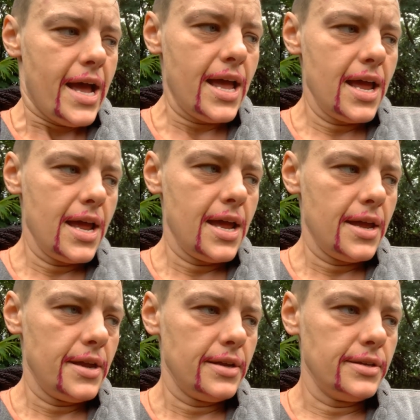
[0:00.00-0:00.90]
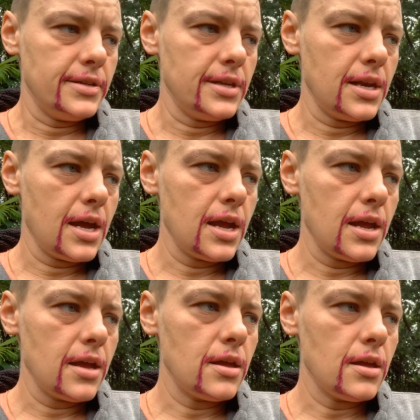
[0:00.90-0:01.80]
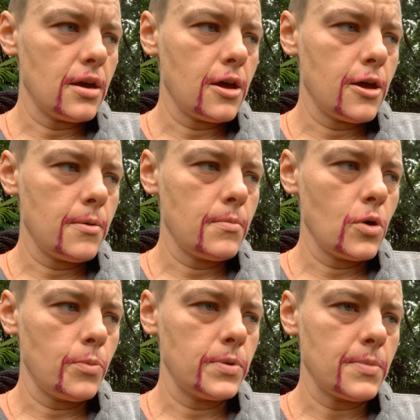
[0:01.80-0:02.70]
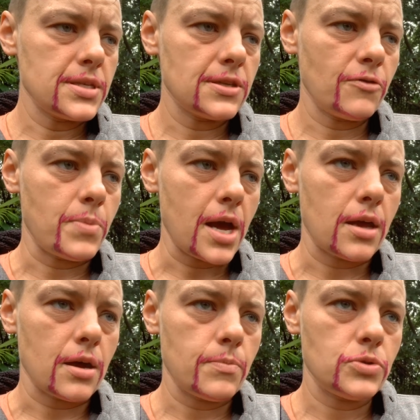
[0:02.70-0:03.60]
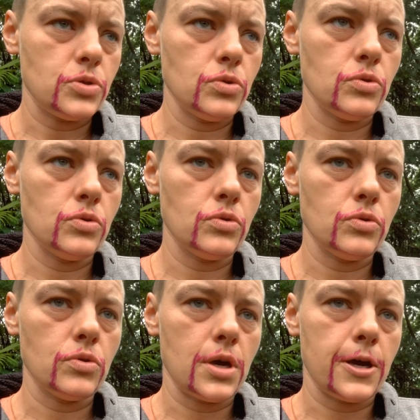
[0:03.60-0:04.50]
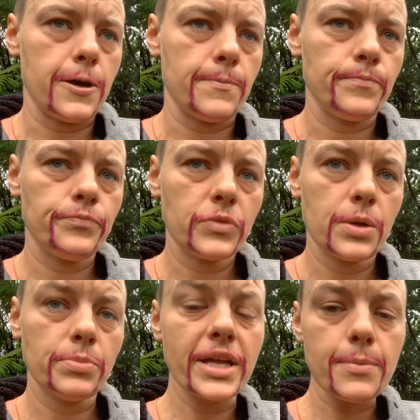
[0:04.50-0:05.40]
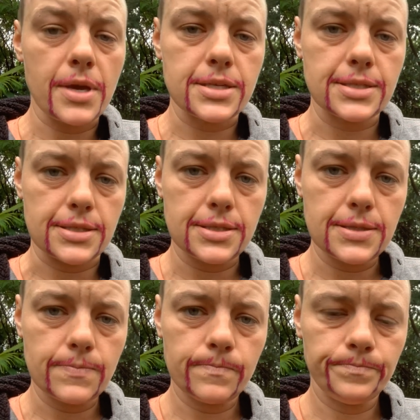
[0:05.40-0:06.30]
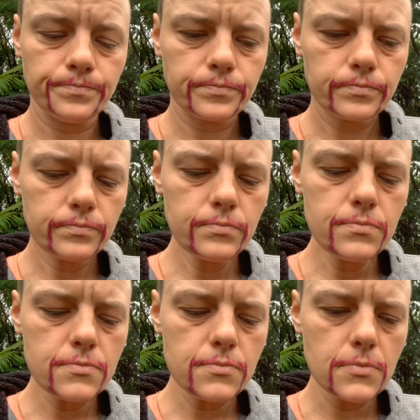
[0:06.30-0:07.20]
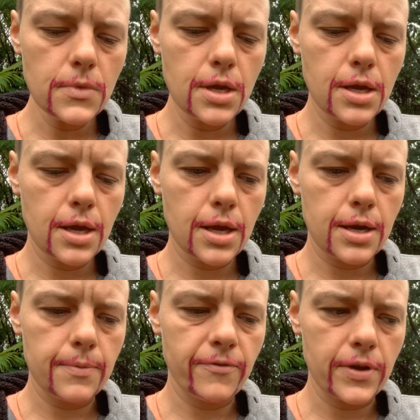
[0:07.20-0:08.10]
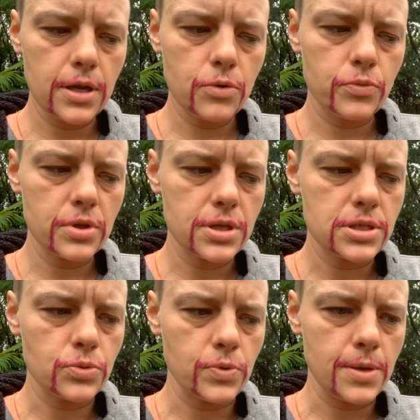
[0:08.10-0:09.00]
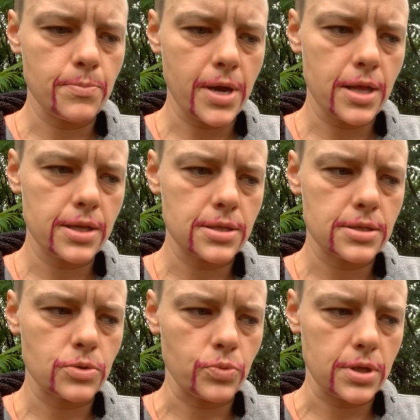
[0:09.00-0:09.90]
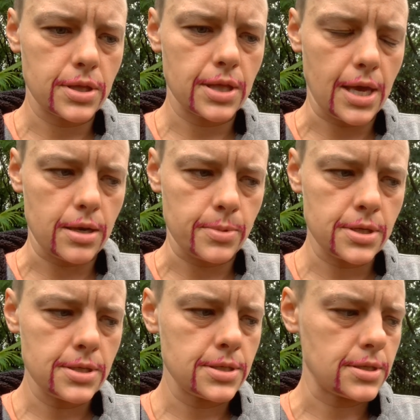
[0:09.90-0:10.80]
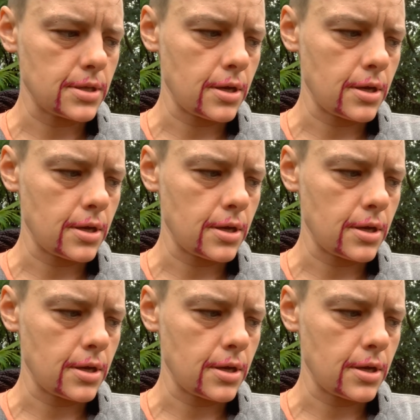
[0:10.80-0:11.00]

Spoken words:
And then I opened myself back up to plant medicines. And I'm finding a really sweet balance with cannabis.